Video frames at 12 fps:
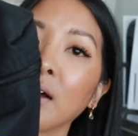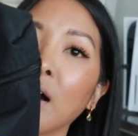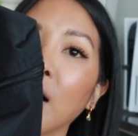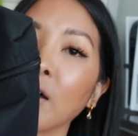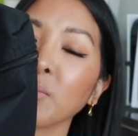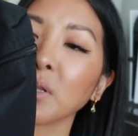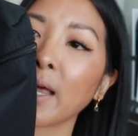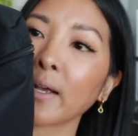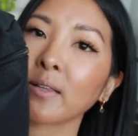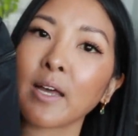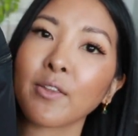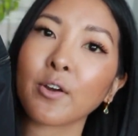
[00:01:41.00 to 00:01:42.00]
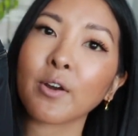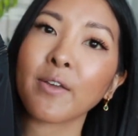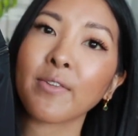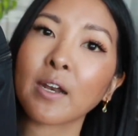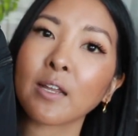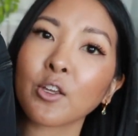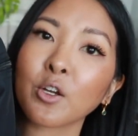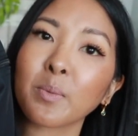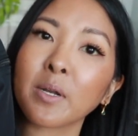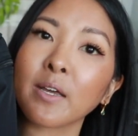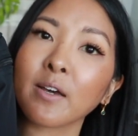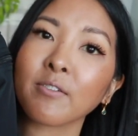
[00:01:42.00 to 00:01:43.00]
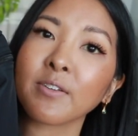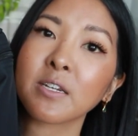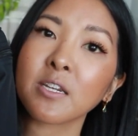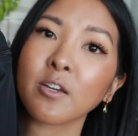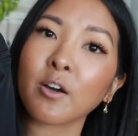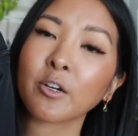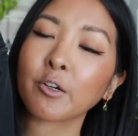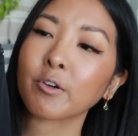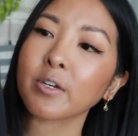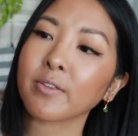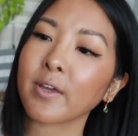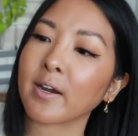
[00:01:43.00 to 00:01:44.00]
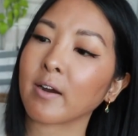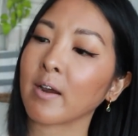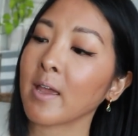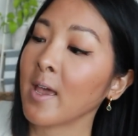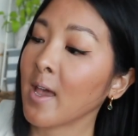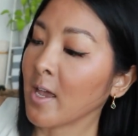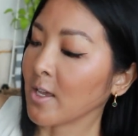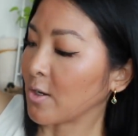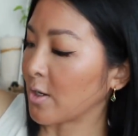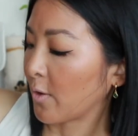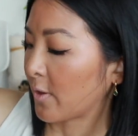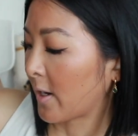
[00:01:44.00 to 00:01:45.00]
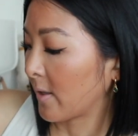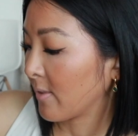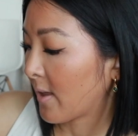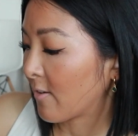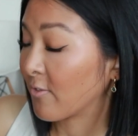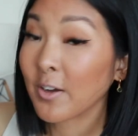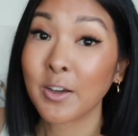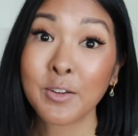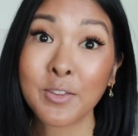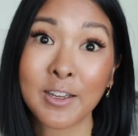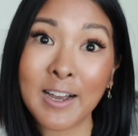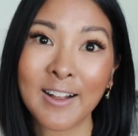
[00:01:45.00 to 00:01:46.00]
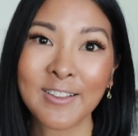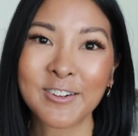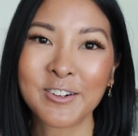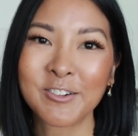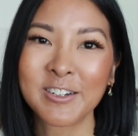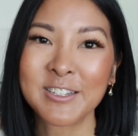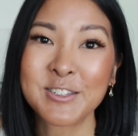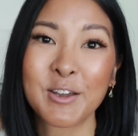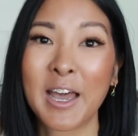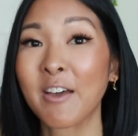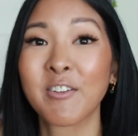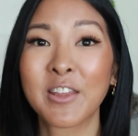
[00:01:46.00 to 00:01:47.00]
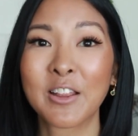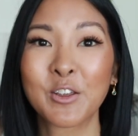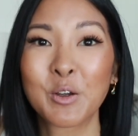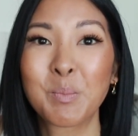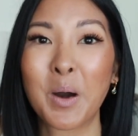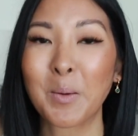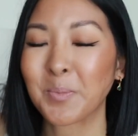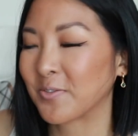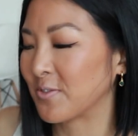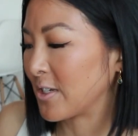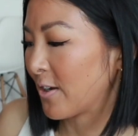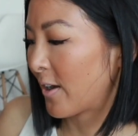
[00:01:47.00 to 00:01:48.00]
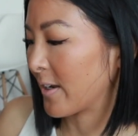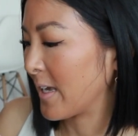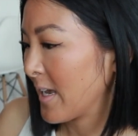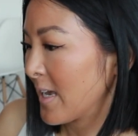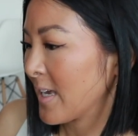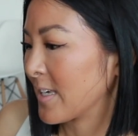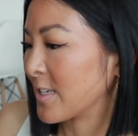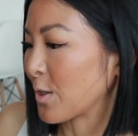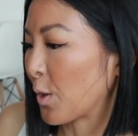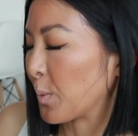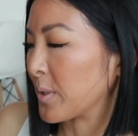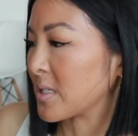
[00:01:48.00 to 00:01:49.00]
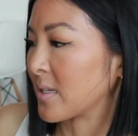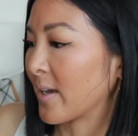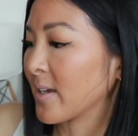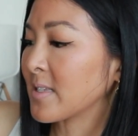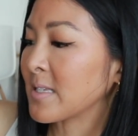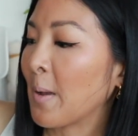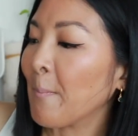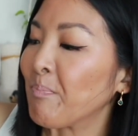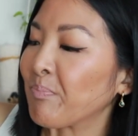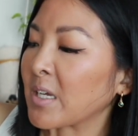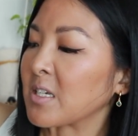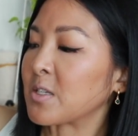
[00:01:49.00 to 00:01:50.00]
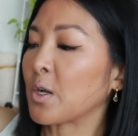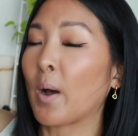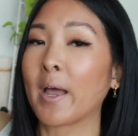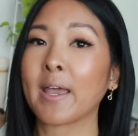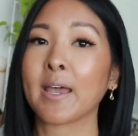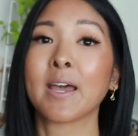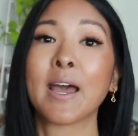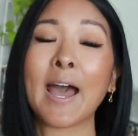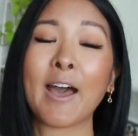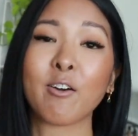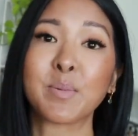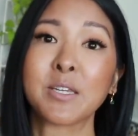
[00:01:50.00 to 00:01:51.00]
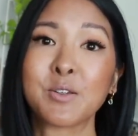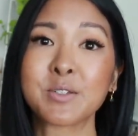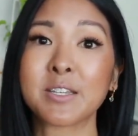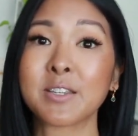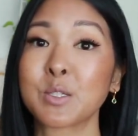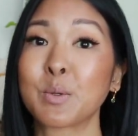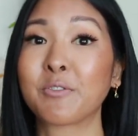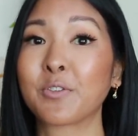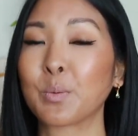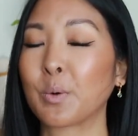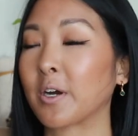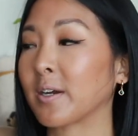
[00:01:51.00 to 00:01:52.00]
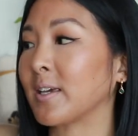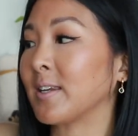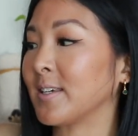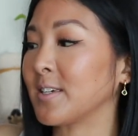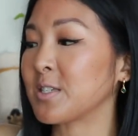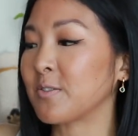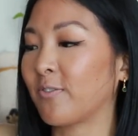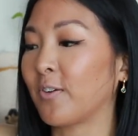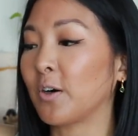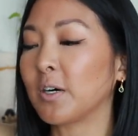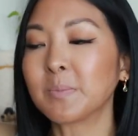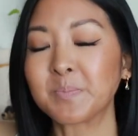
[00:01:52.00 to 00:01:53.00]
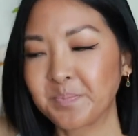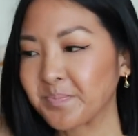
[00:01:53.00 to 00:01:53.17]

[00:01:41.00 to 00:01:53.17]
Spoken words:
on black leather, and then a little bit of neon green there. You know that I love the color green, so having that little pop of neon is always nice. So I have been using this one for work. It is full.